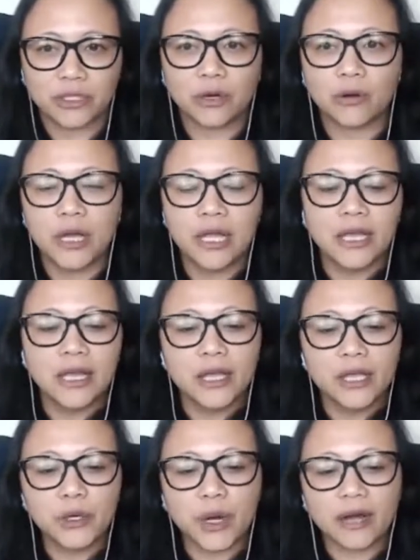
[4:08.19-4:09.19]
So
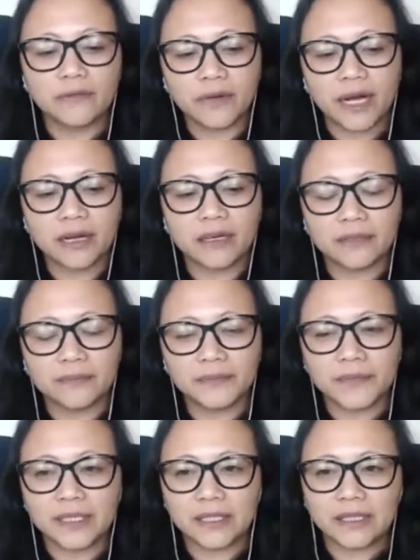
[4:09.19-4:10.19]
you have,
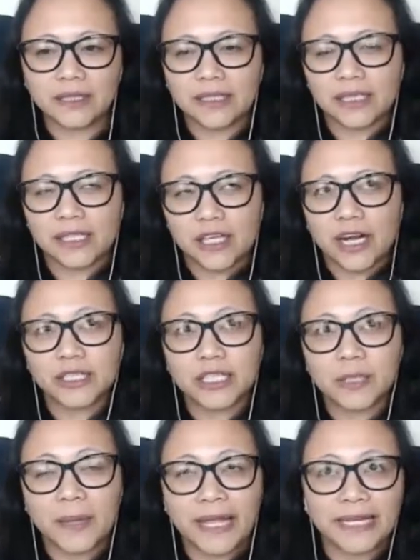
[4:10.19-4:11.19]
it's hard to
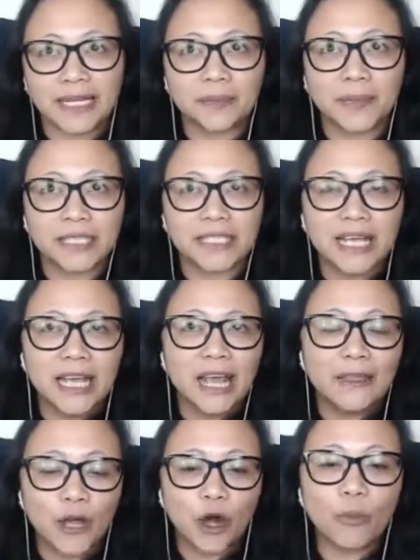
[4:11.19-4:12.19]
explain it, but
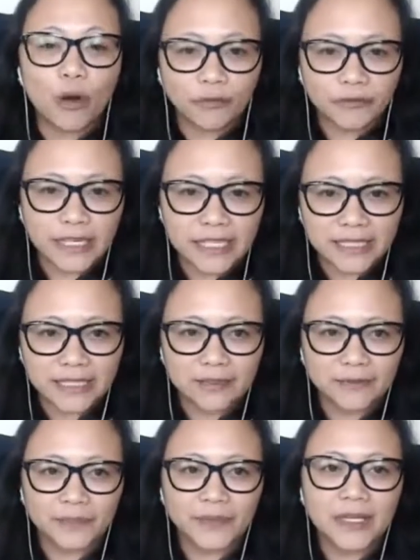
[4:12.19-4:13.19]
the Home
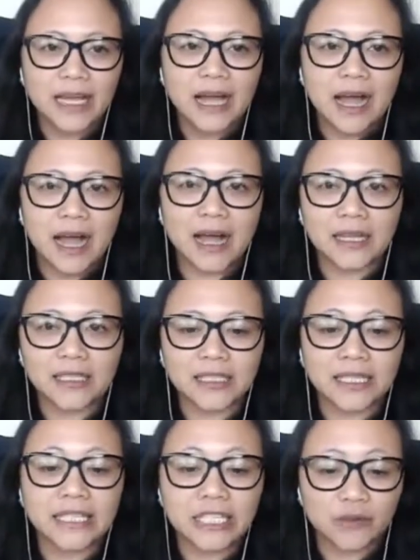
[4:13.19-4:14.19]
Office has
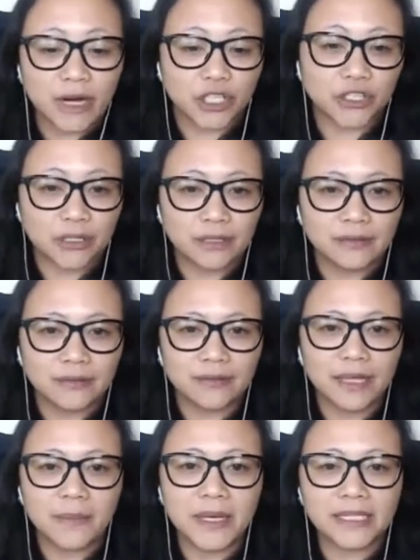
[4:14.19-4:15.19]
a discretion.
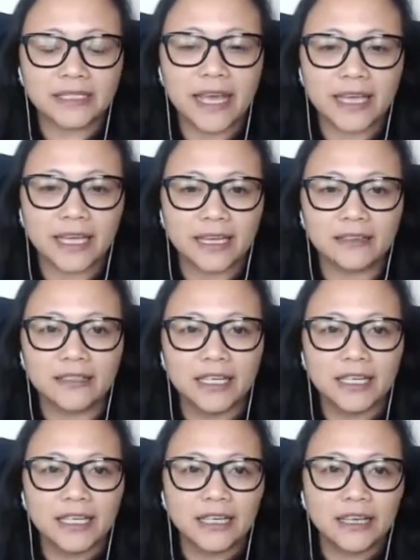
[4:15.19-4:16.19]
That means they can,
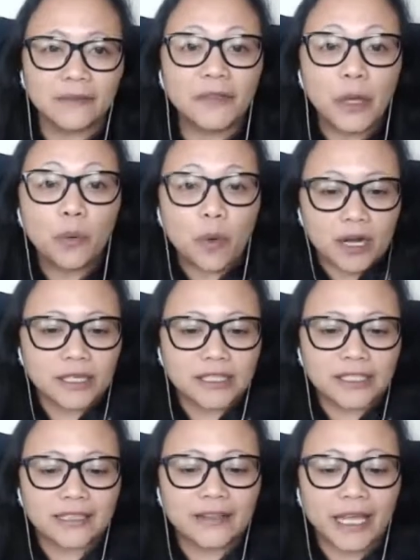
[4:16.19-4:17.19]
if they
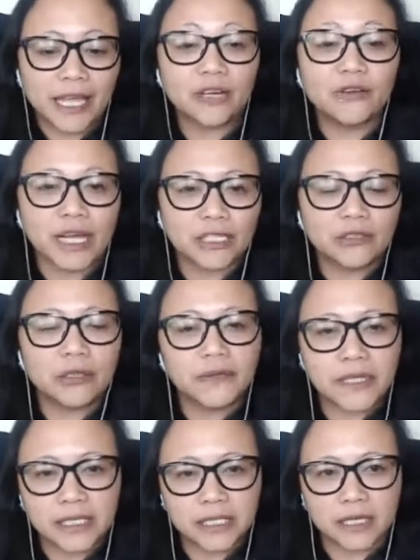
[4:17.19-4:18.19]
want, they can grant you the
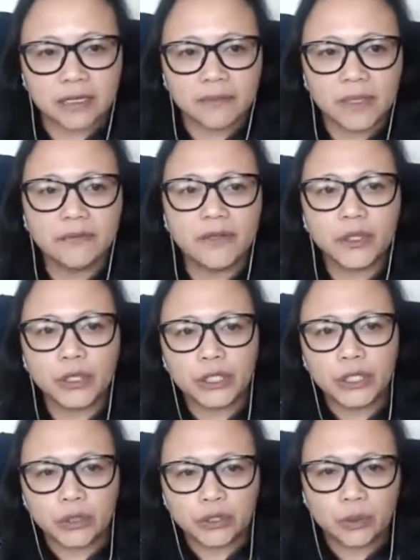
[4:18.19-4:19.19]
visa even though you
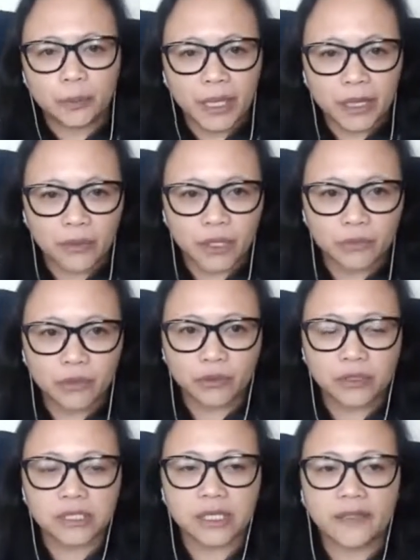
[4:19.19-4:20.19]
don't comply with the
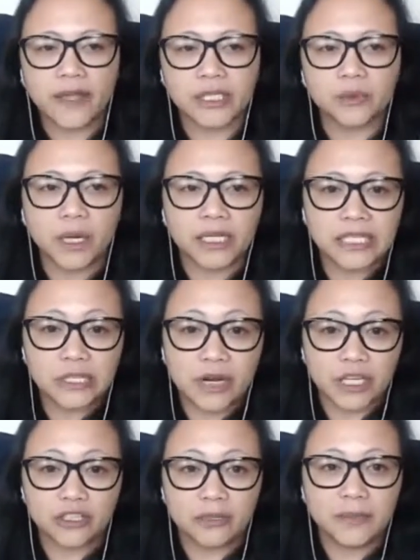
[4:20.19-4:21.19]
rules, and that's what
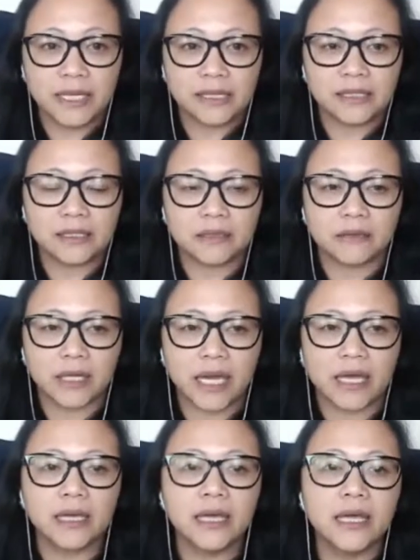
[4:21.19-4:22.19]
discretion means,
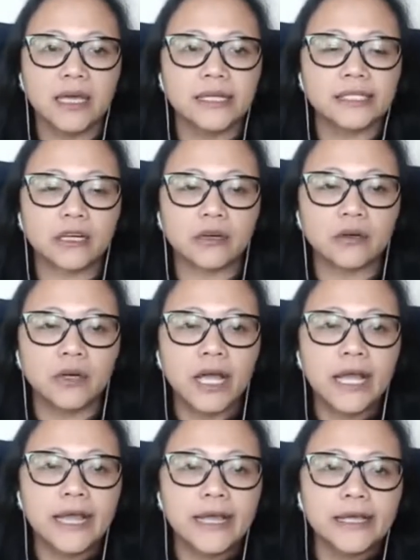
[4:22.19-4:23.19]
okay? So
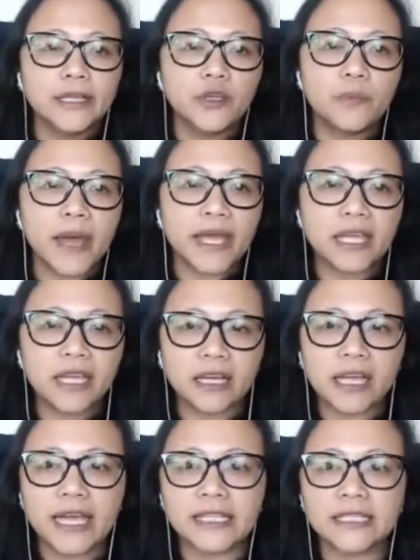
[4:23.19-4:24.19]
you may hear
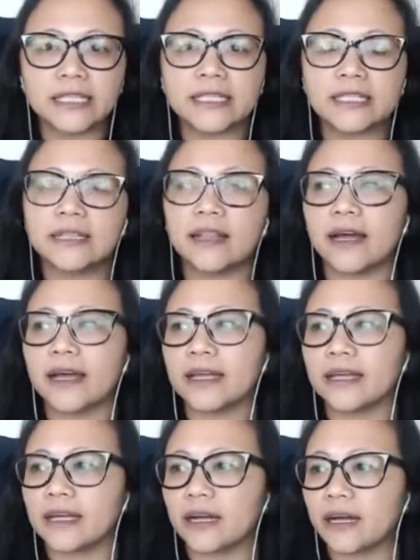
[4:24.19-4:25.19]
cases
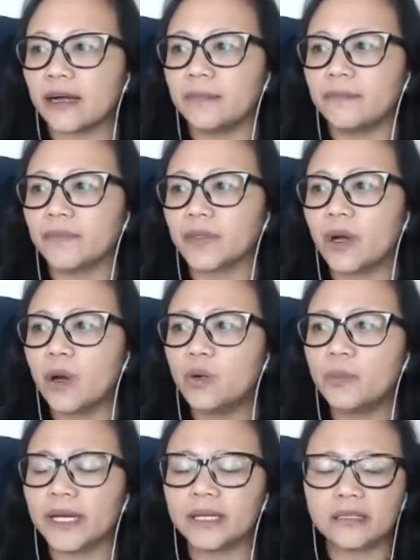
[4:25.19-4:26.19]
like,
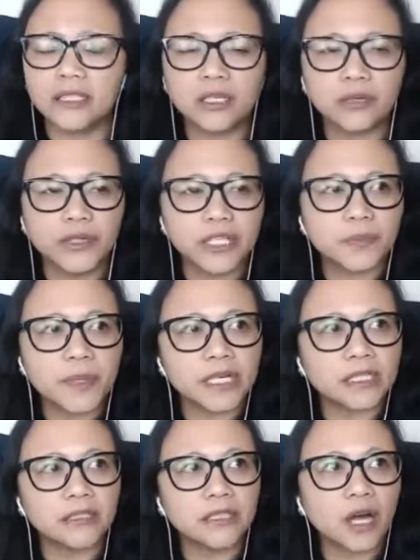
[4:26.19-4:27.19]
oh, but you know, this
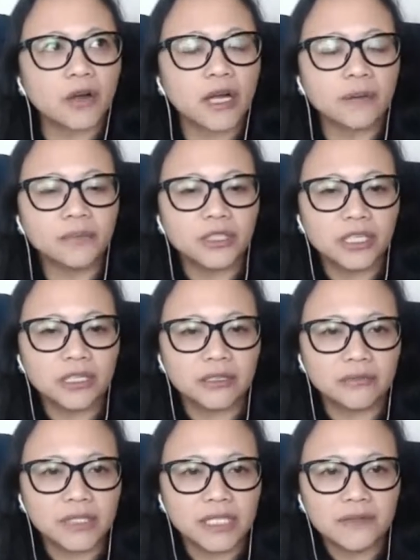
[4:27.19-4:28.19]
person, how come
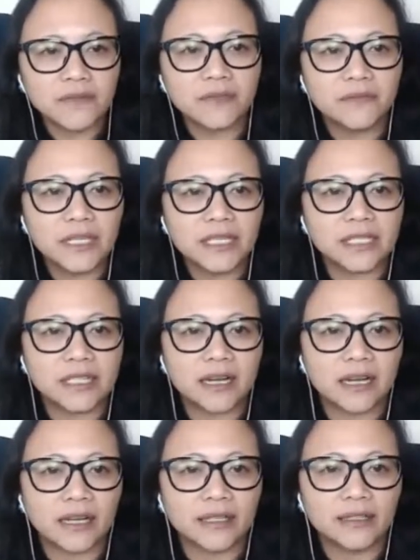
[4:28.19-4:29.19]
she receives the
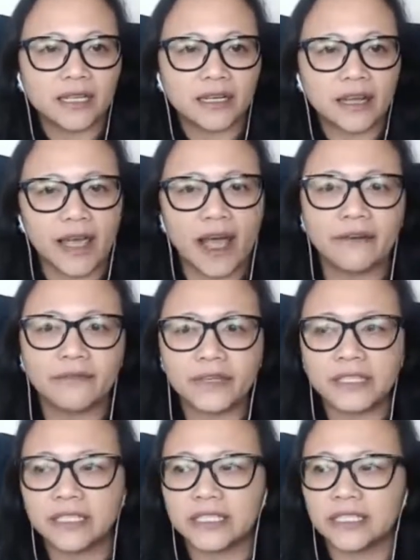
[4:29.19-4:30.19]
visa and I
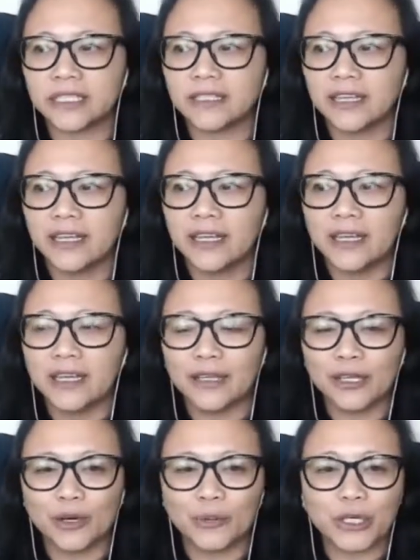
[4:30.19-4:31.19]
haven't? And
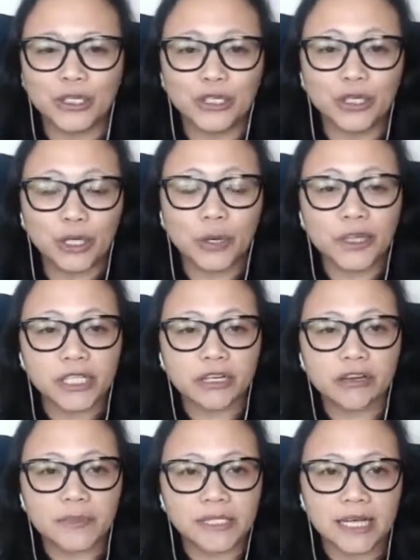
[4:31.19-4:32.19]
you know, because you don't know the
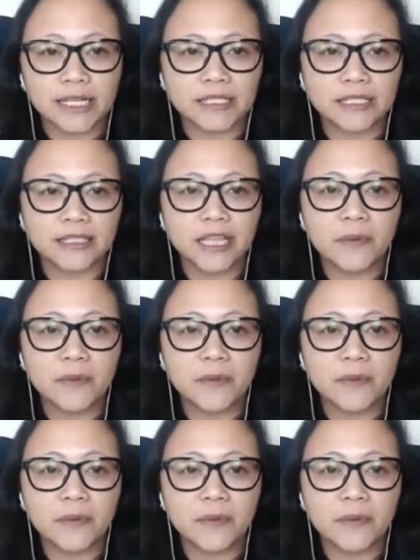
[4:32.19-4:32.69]
circumstances.